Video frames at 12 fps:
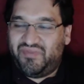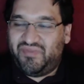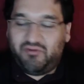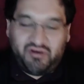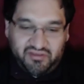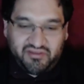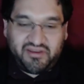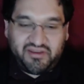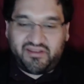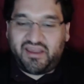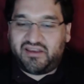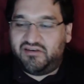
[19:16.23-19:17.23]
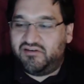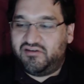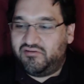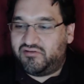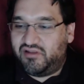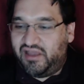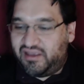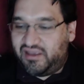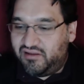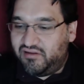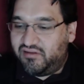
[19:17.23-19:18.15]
What are the things I can do to